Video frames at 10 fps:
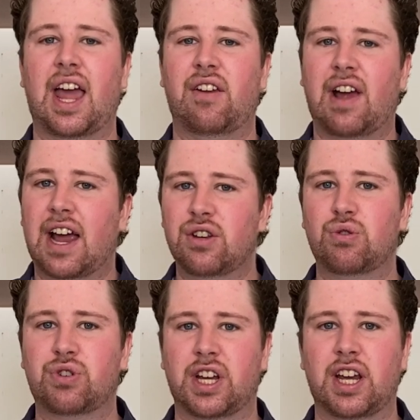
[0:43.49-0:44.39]
and our
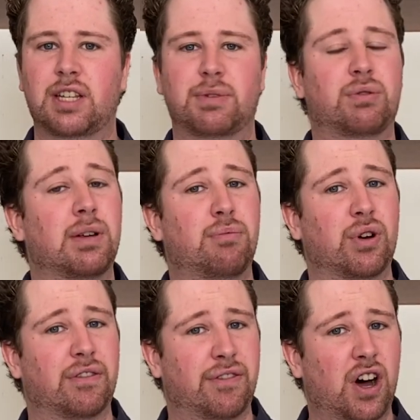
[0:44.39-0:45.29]
angel share is between
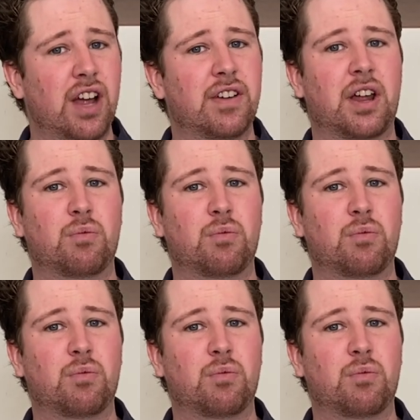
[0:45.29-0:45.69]
0.5